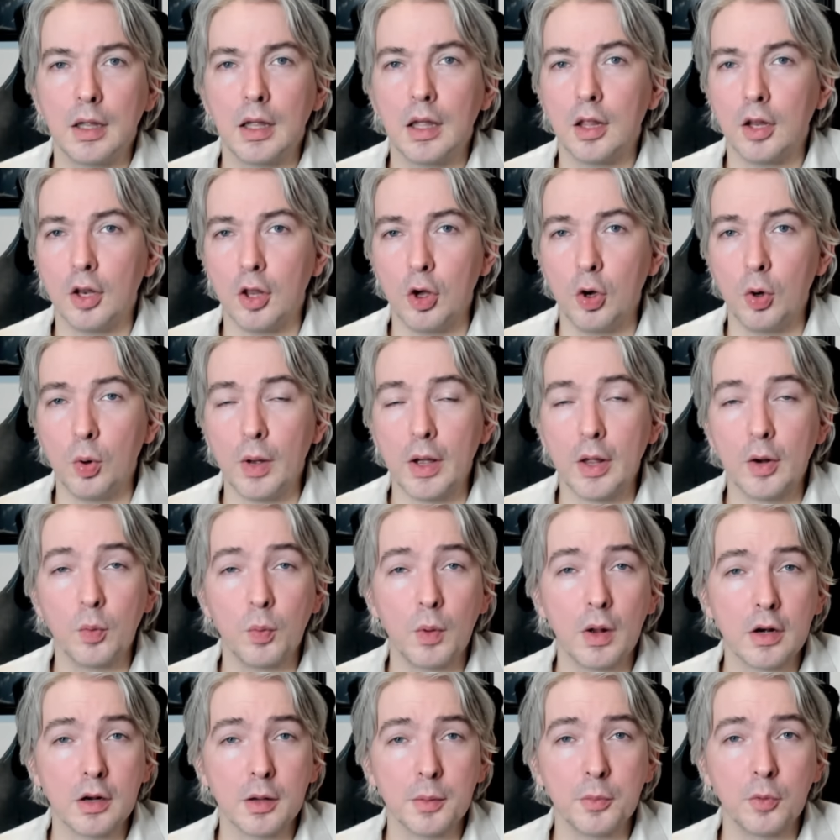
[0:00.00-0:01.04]
Hello and
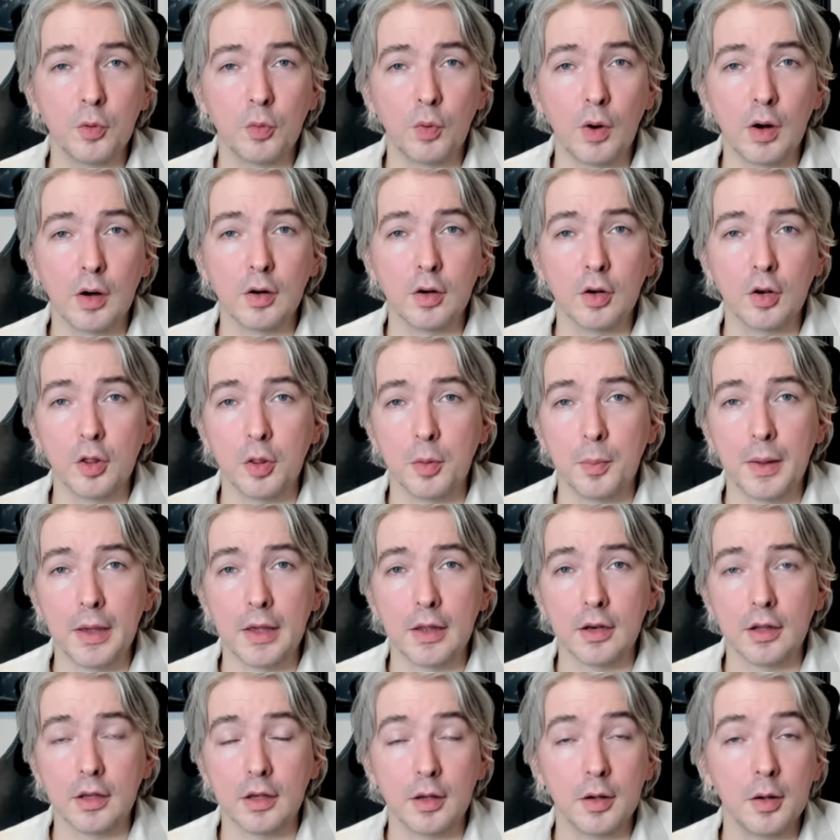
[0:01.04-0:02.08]
welcome to Runkle of the
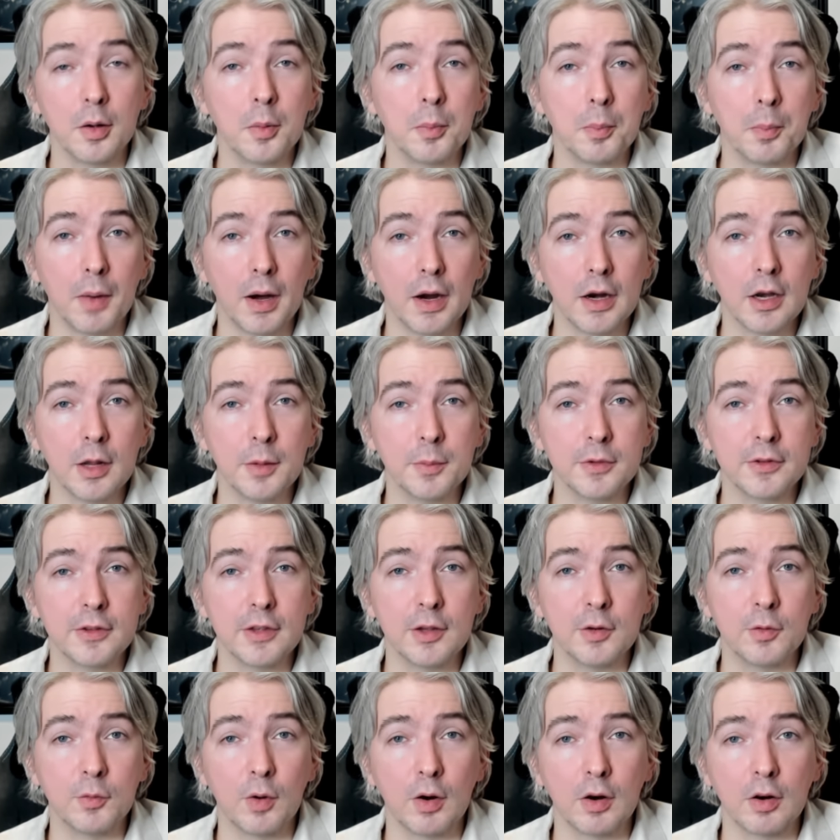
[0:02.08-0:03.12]
Bailey. My name is
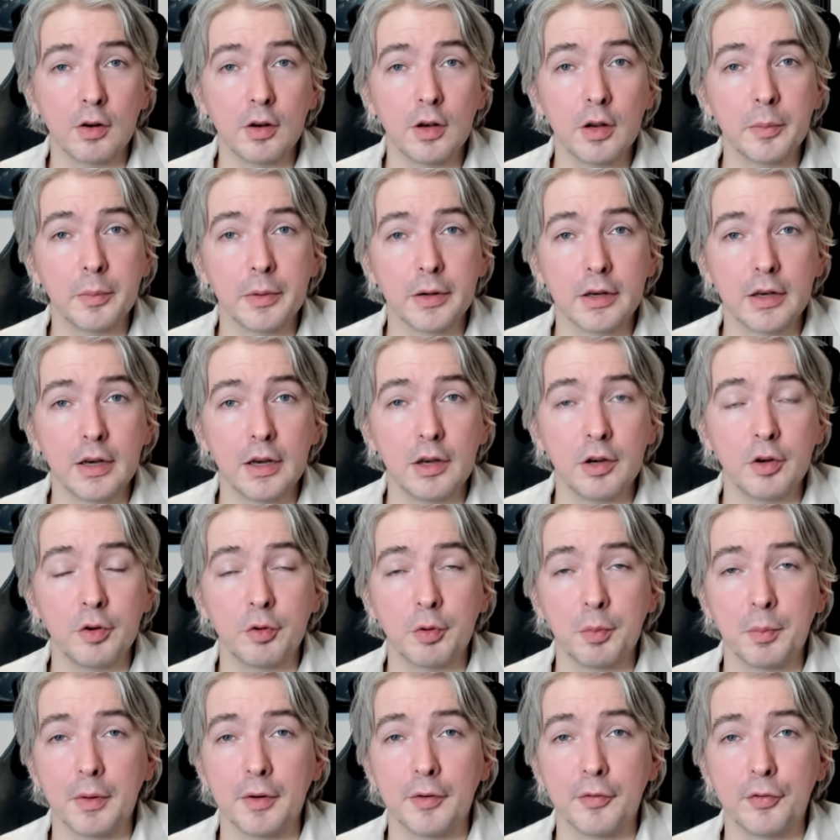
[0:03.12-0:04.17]
Ian Runkle. I'm a Canadian
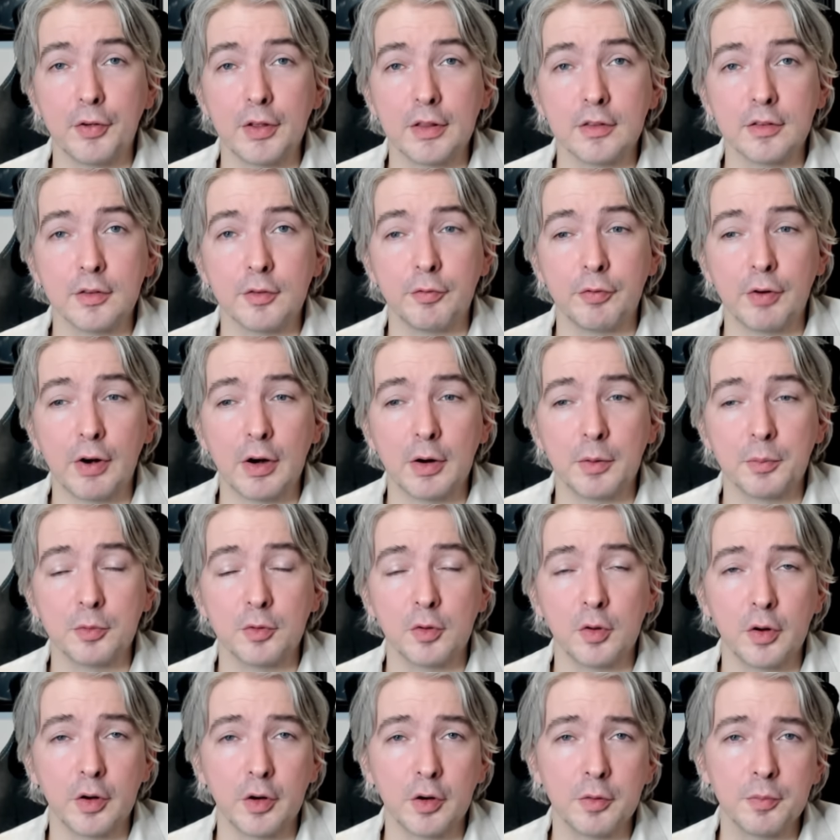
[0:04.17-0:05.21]
criminal defense and firearms
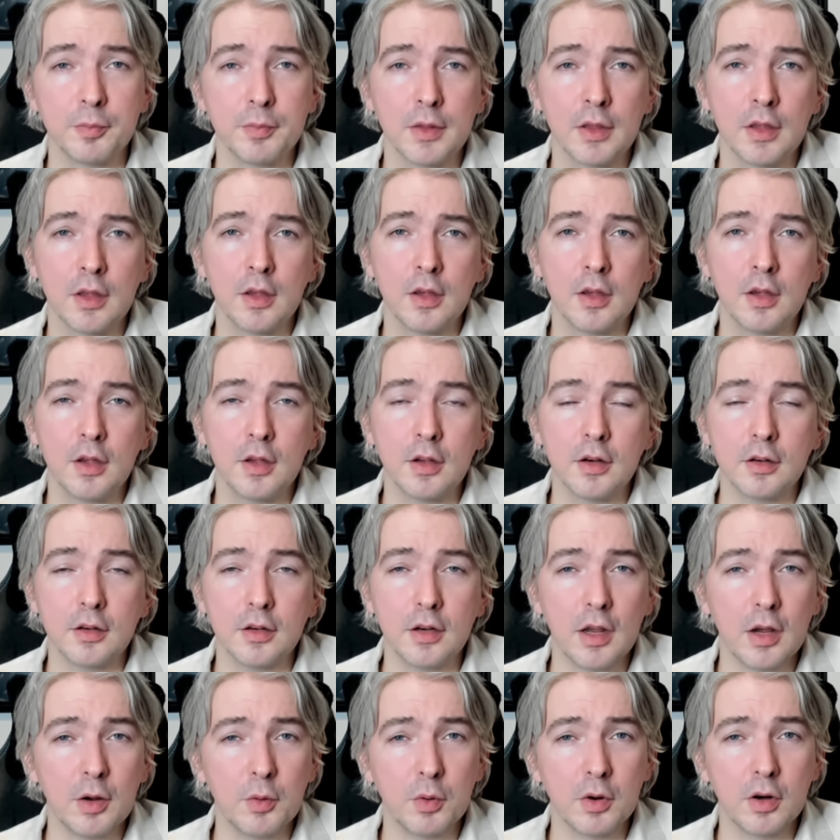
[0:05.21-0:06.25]
lawyer.
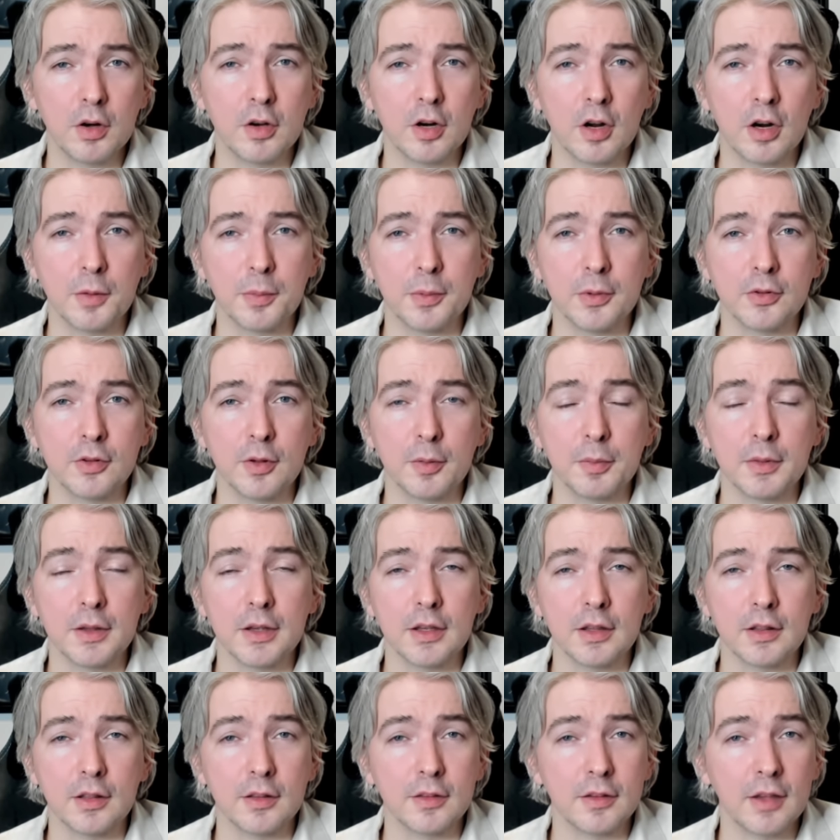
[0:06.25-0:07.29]
Today I want to talk about
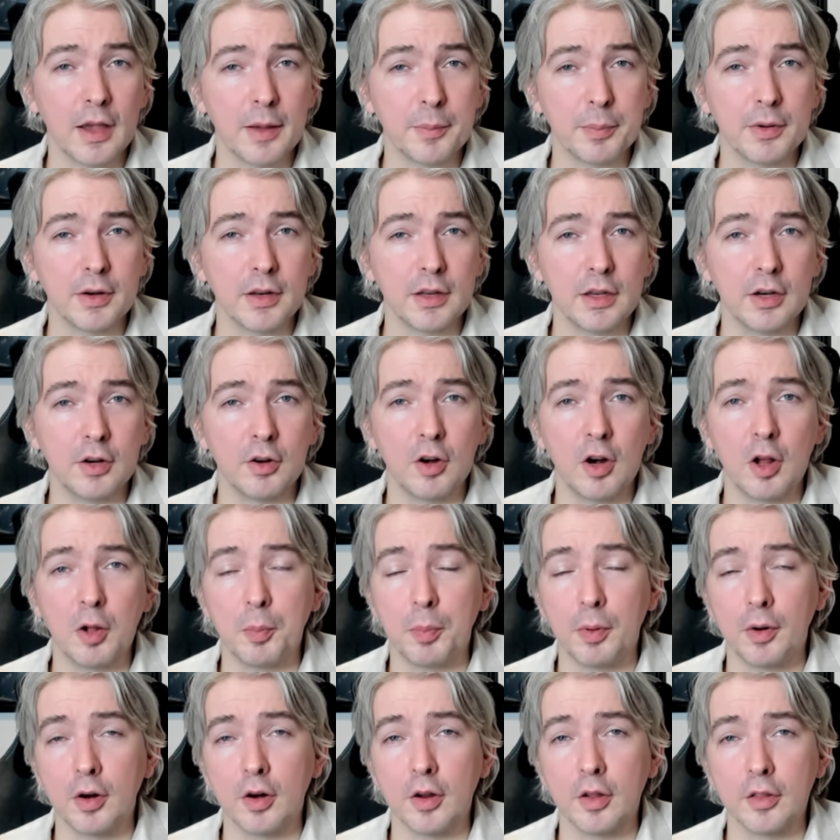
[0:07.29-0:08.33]
something that's happening here in
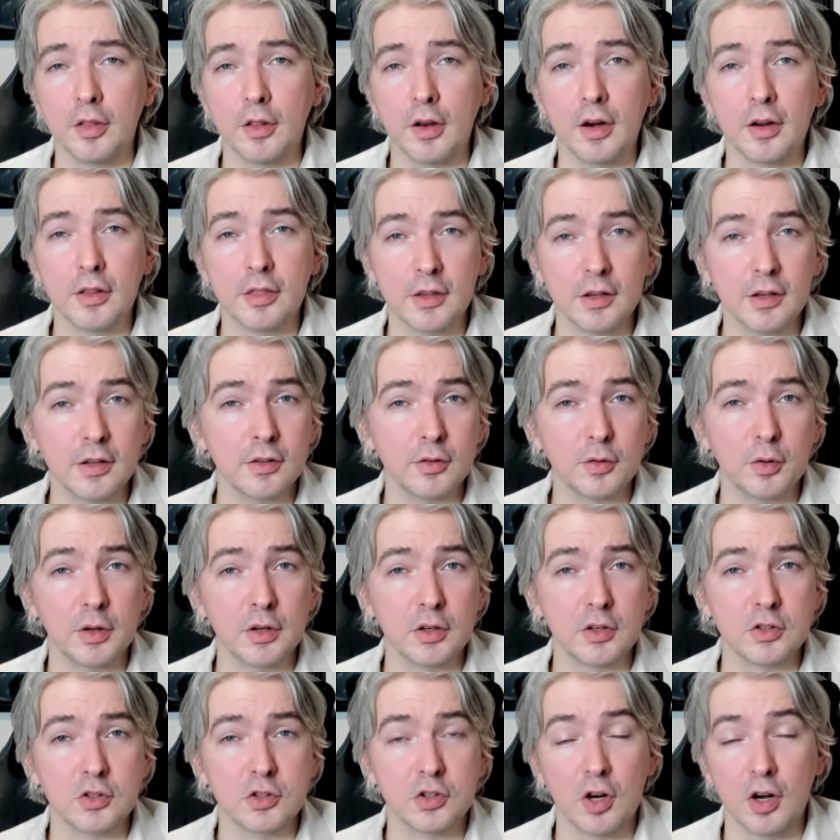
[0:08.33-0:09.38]
Alberta that I think is going
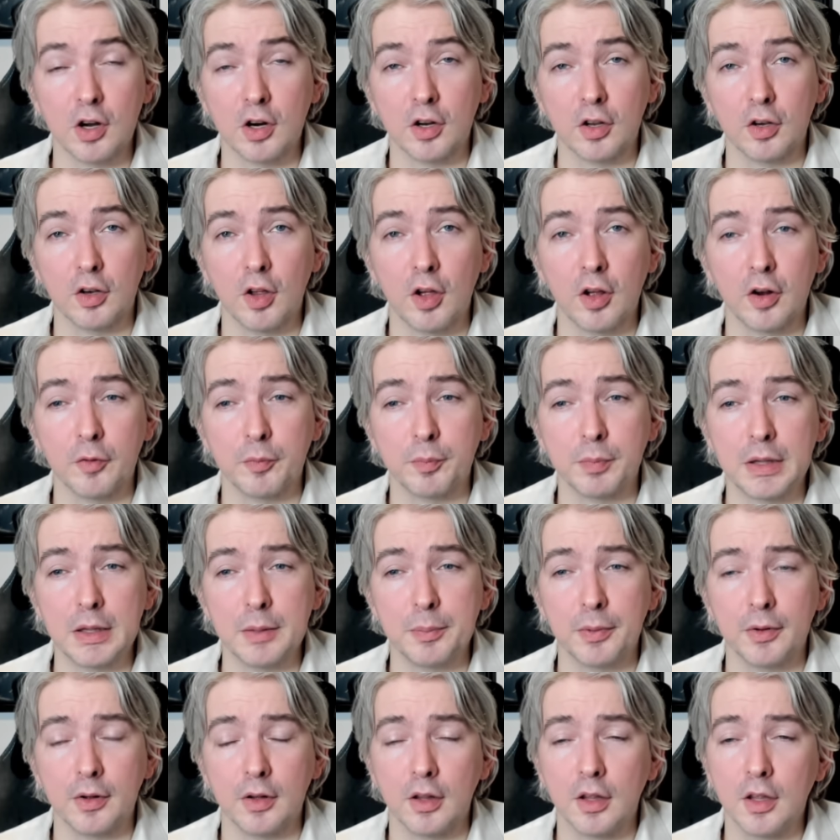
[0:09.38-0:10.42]
to shock a lot of
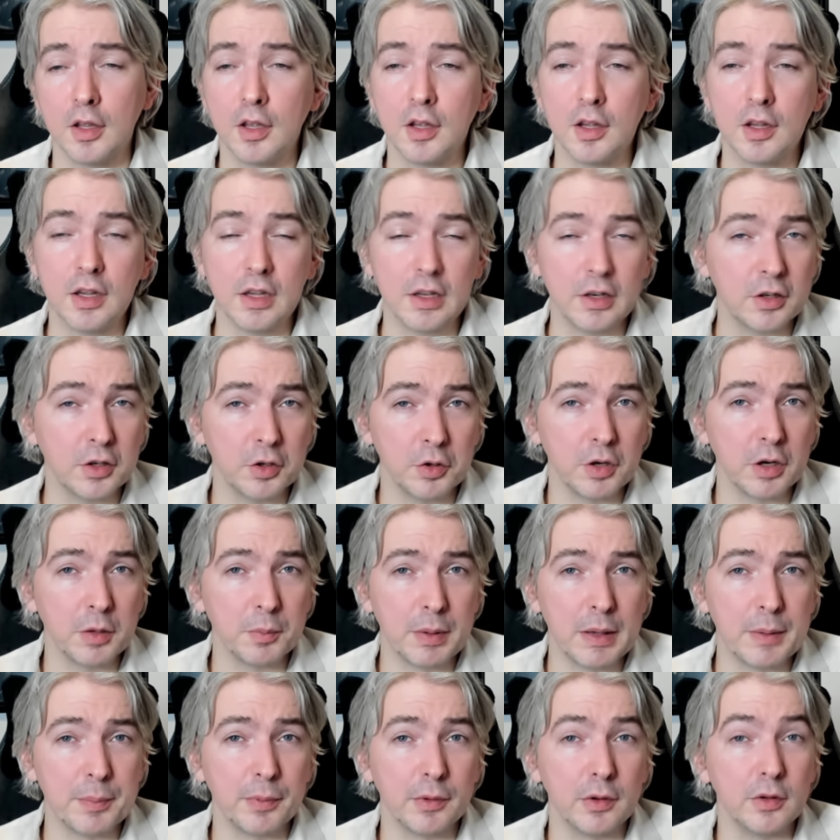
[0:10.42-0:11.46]
people, including
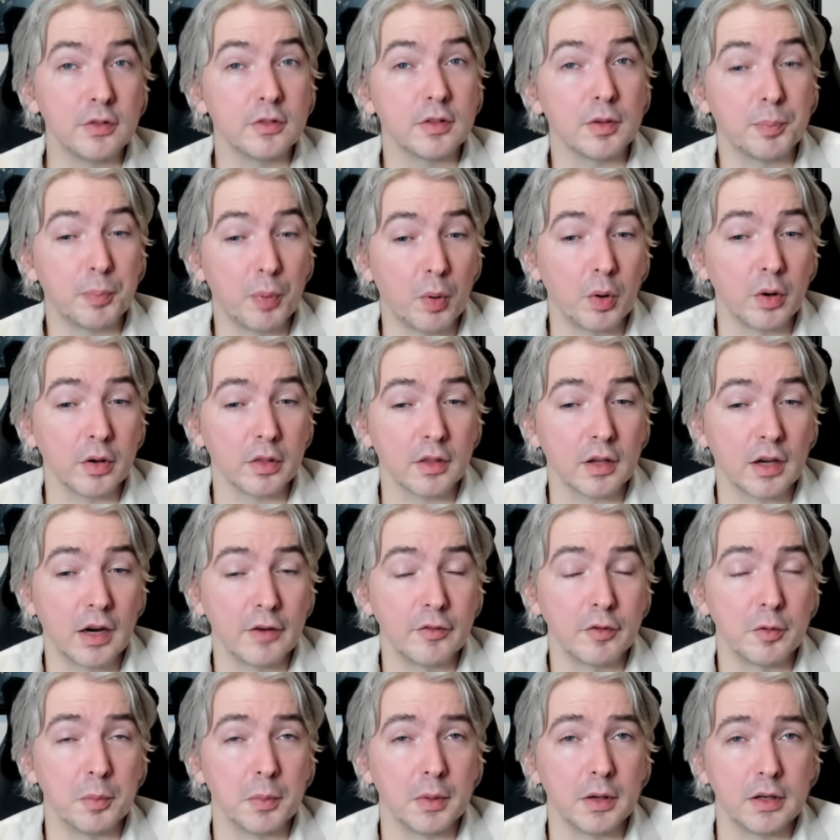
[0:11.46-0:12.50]
people who support the
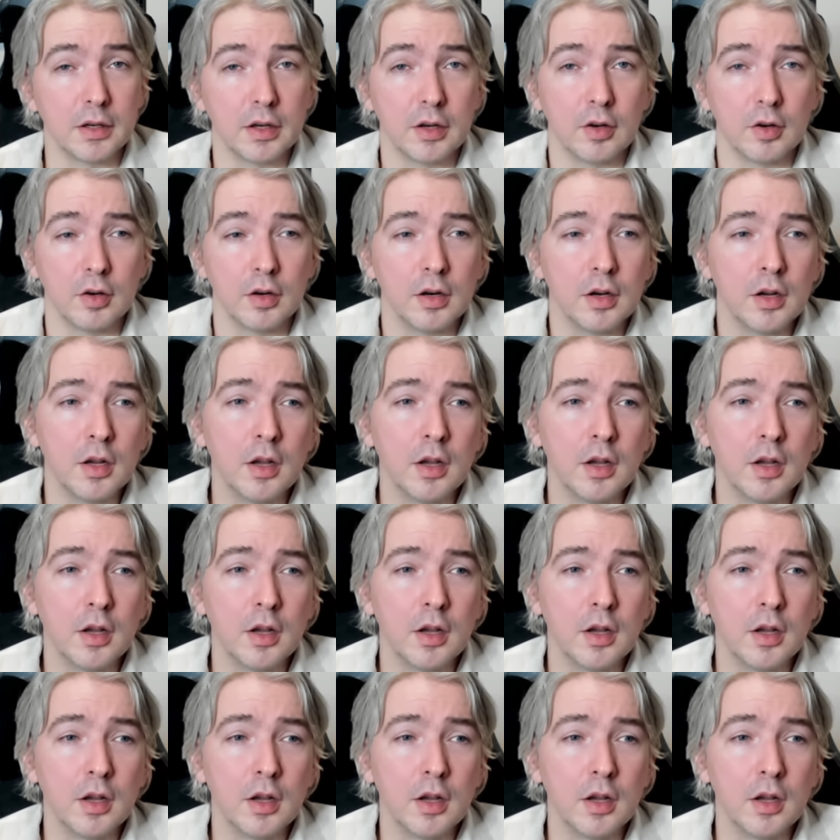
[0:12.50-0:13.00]
government here.